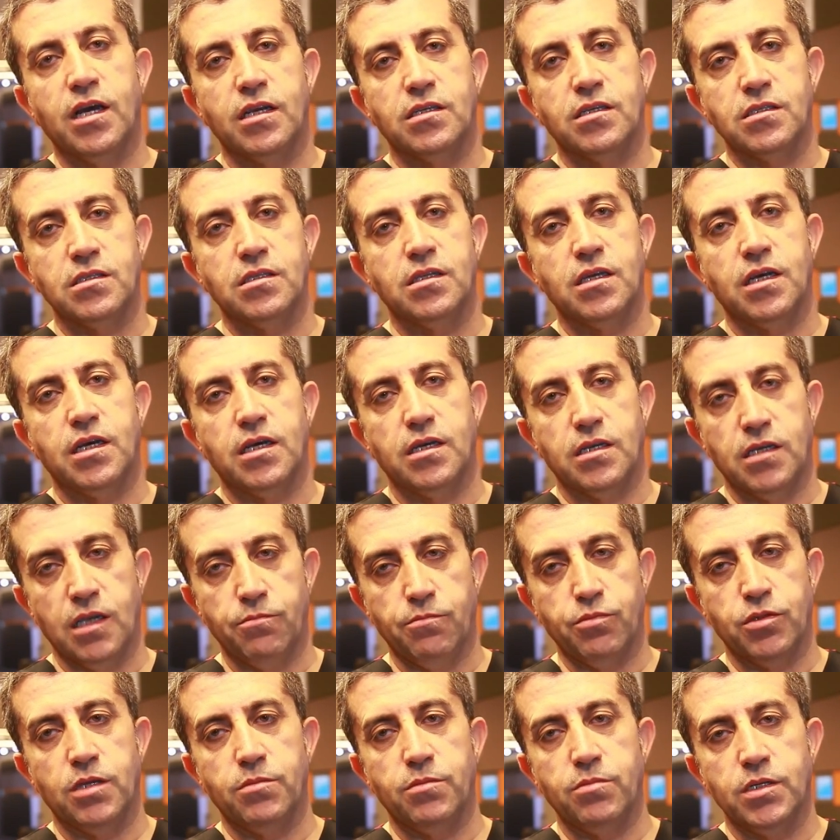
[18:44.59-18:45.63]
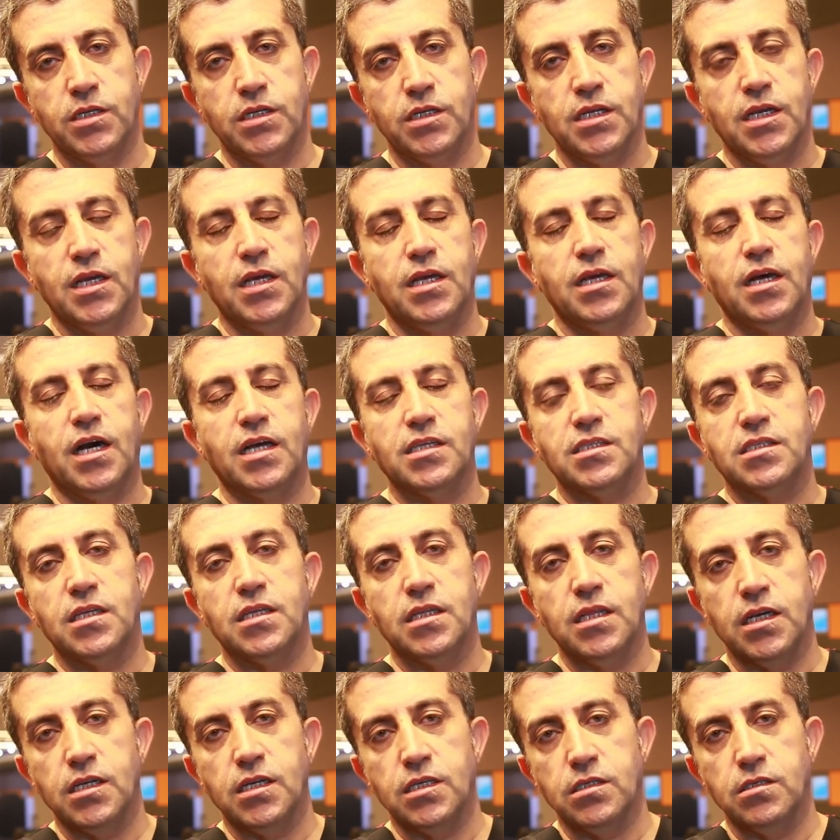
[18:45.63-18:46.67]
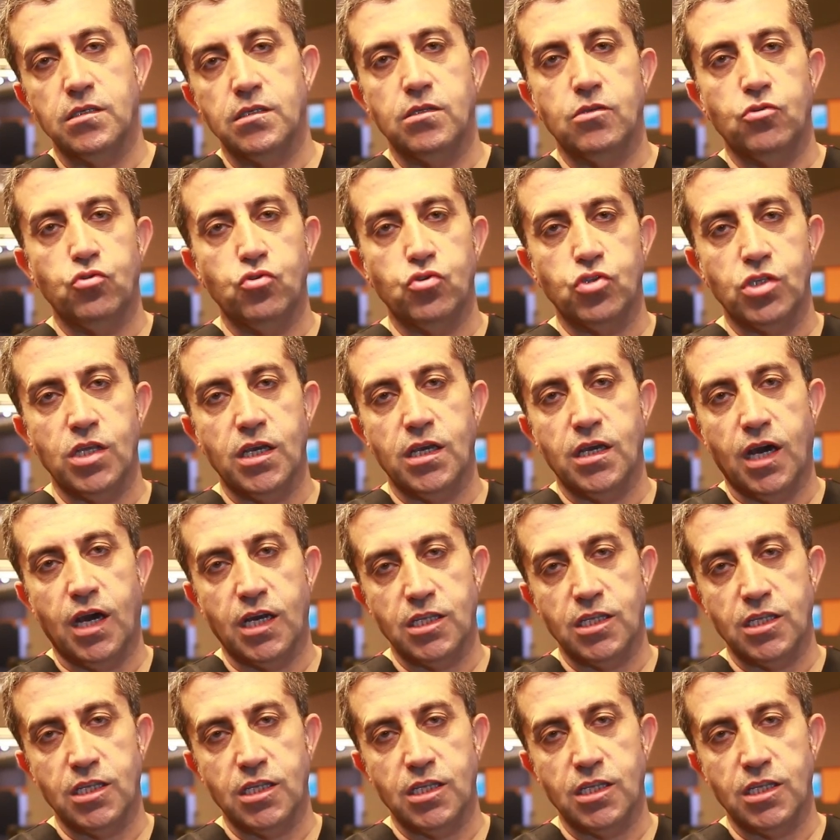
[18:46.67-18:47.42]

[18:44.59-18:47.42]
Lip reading: I think you have our numbers,